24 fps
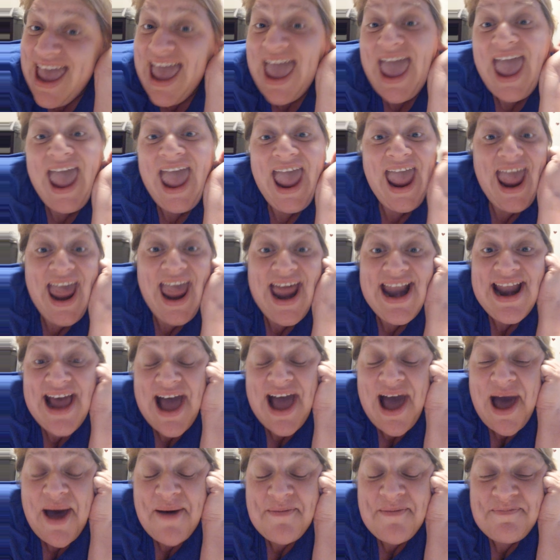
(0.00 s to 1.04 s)

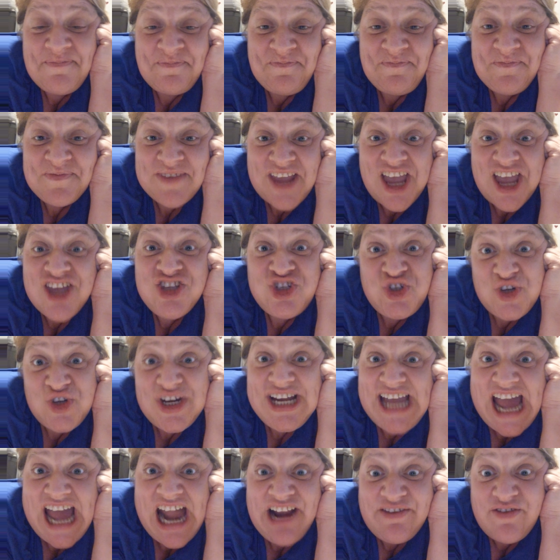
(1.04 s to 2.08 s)
And
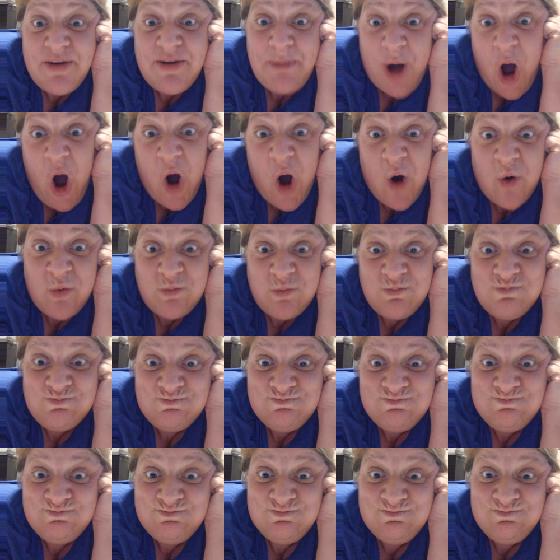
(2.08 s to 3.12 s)
drink out of a bowl.
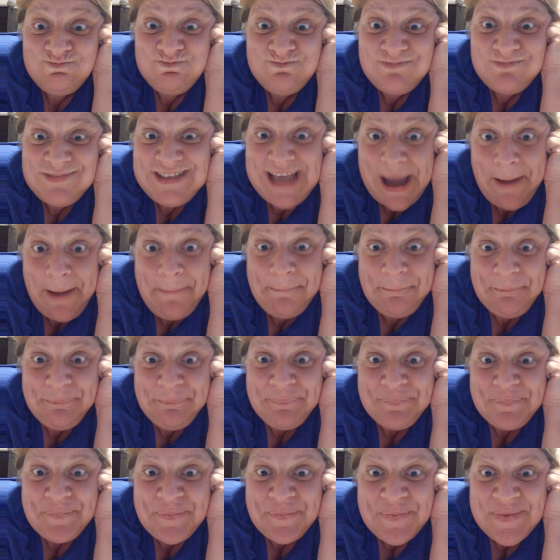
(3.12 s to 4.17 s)
Yep.
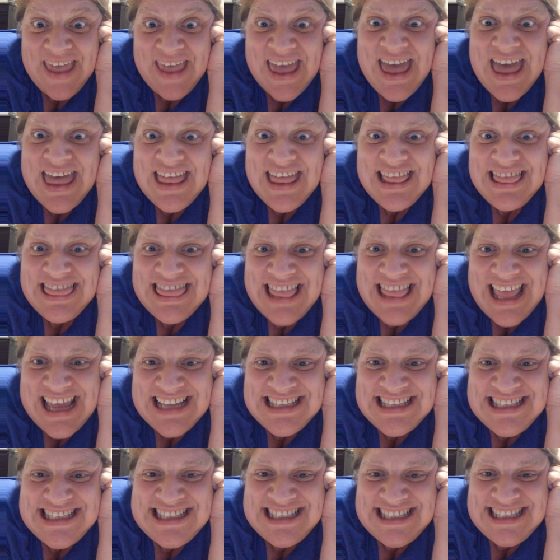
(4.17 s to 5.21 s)

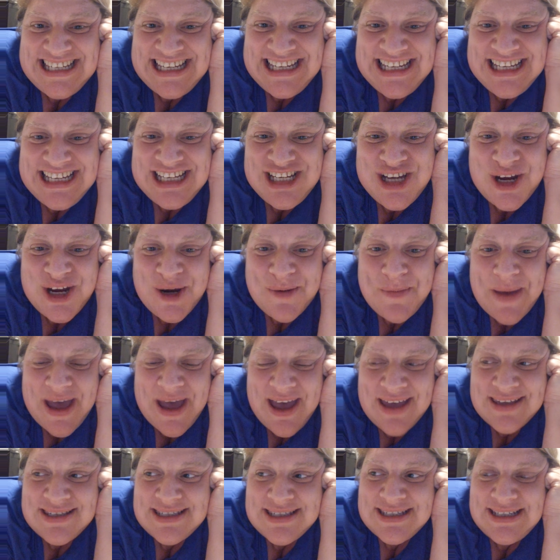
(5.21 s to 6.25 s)
Let's see your
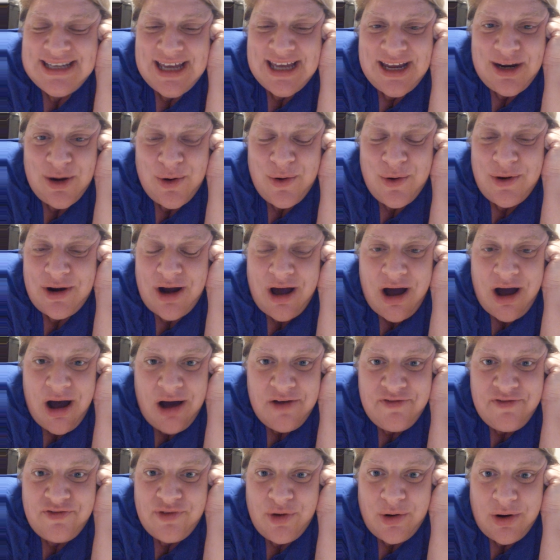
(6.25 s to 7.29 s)
best. Get on all
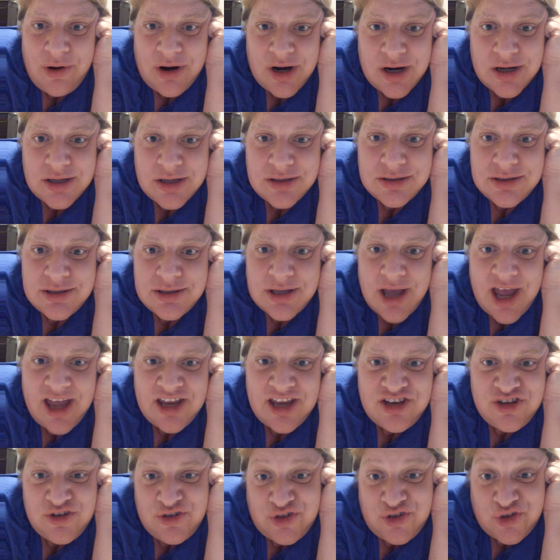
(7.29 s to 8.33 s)
fours
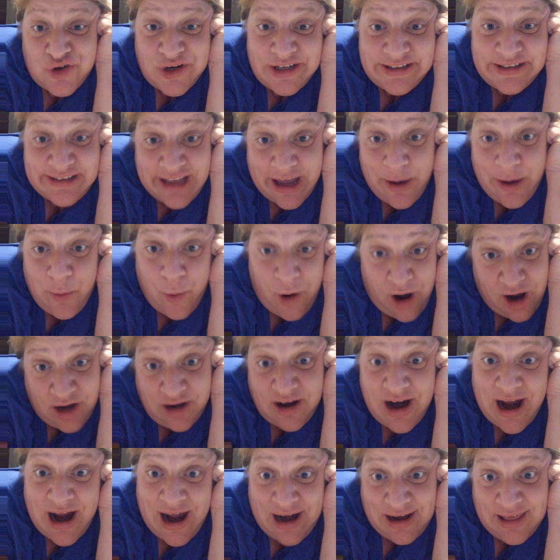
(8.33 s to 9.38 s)
and you drink that
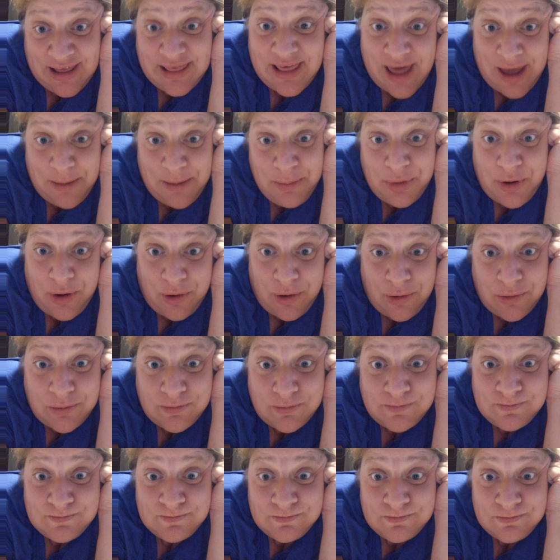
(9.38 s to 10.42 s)
water out of that bowl.
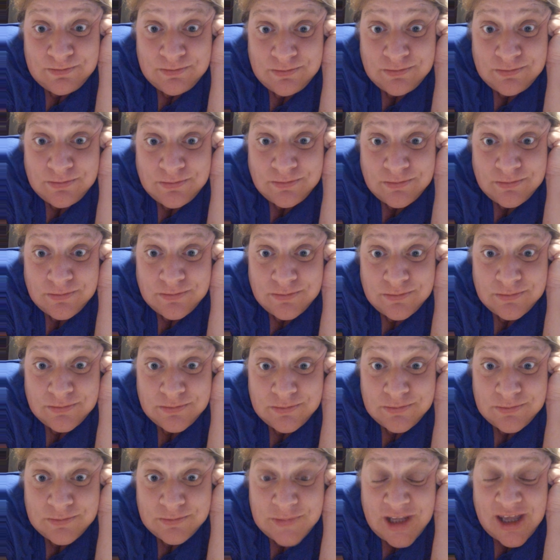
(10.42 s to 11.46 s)

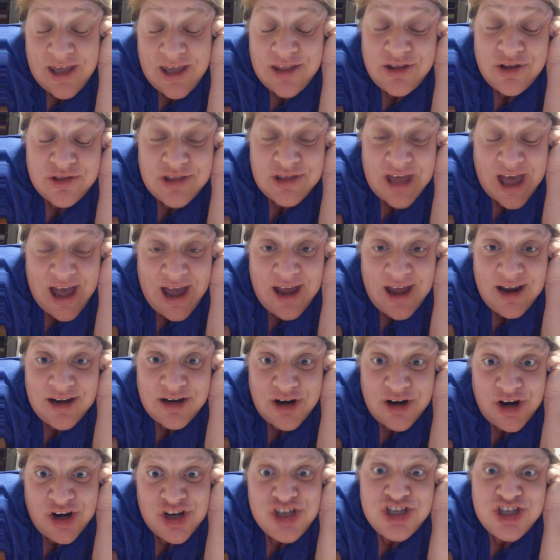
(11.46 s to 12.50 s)
Either that
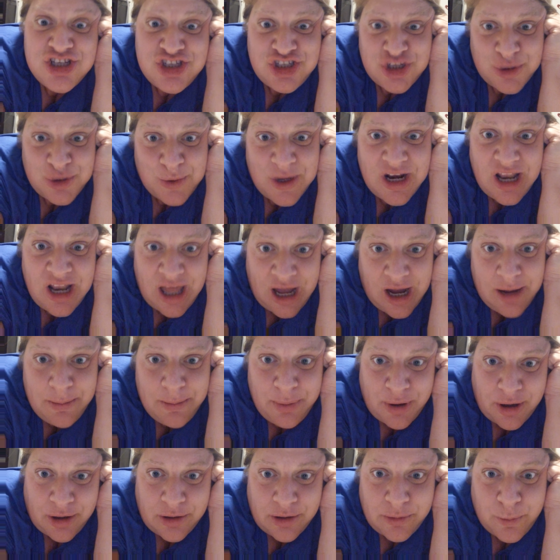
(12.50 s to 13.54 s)
or you do it like a
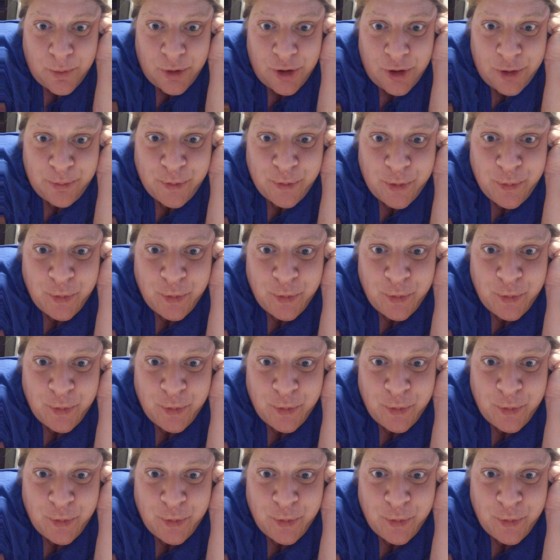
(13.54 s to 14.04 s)
bird would.